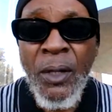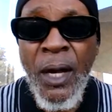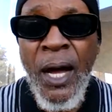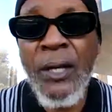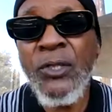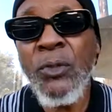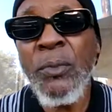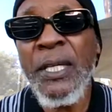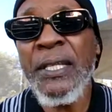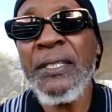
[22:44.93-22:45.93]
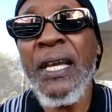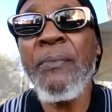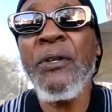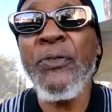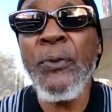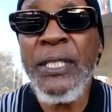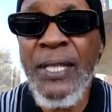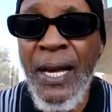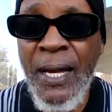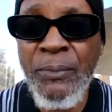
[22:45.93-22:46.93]
I accumulated damn near 3
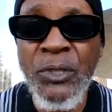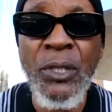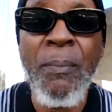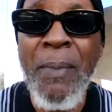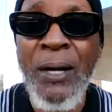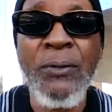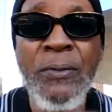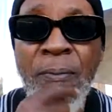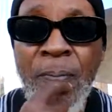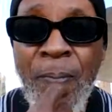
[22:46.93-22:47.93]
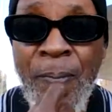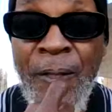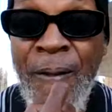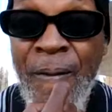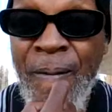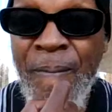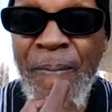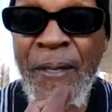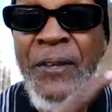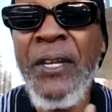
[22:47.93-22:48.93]
times the amount
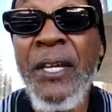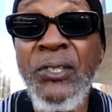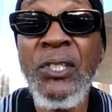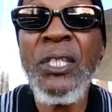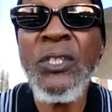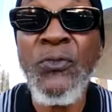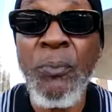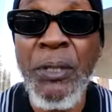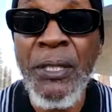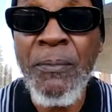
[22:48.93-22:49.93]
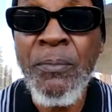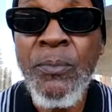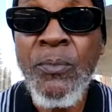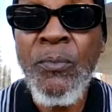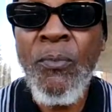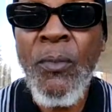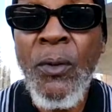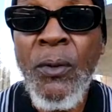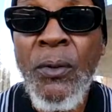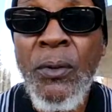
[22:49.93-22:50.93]
that they had seized from me.
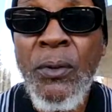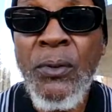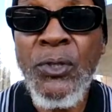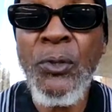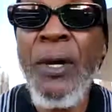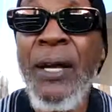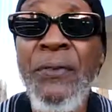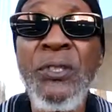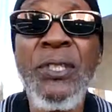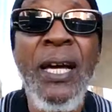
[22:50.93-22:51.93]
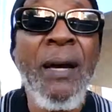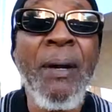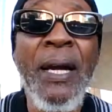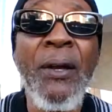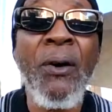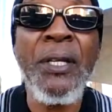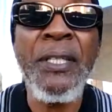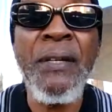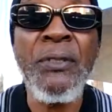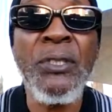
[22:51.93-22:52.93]
So now at this time, I got a Harley
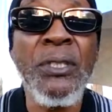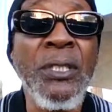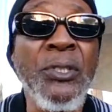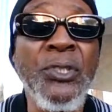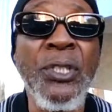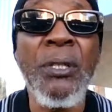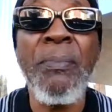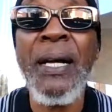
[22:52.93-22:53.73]
Davidson dealership.